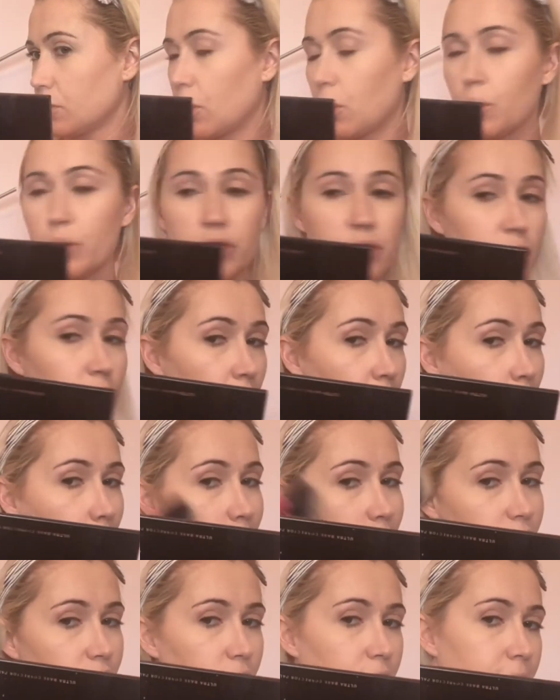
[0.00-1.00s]
And when you go
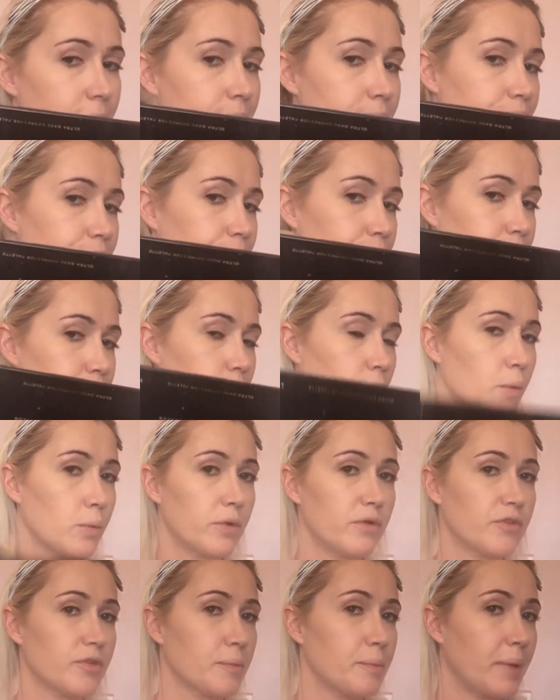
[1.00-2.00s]
over it
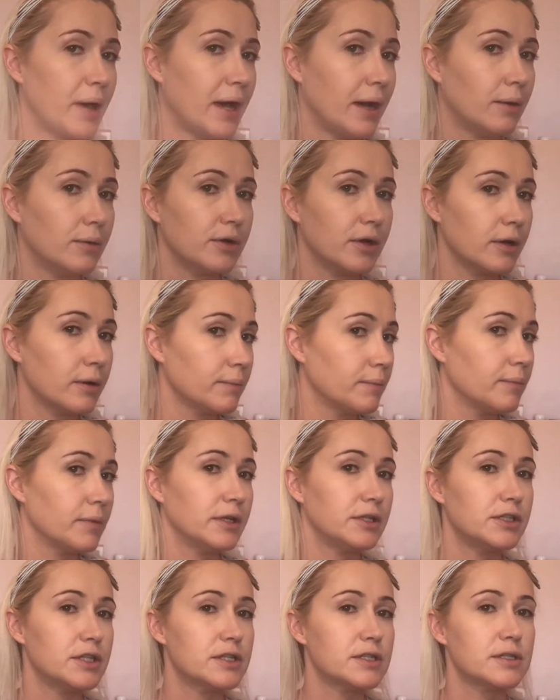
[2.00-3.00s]
with some powder,
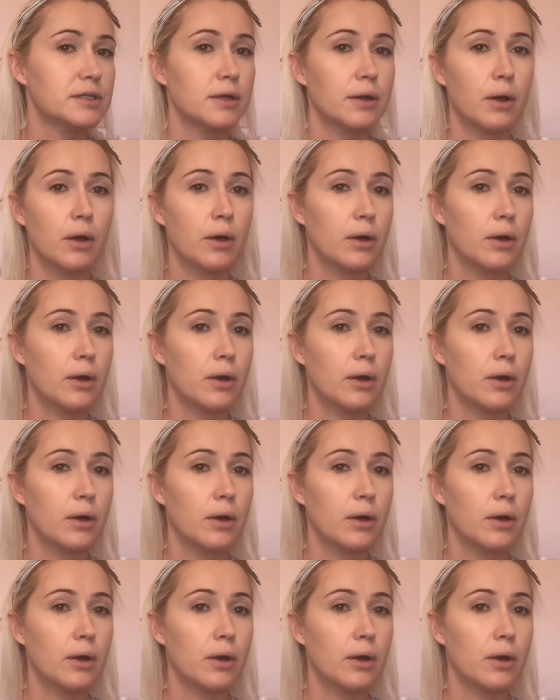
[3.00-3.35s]
it just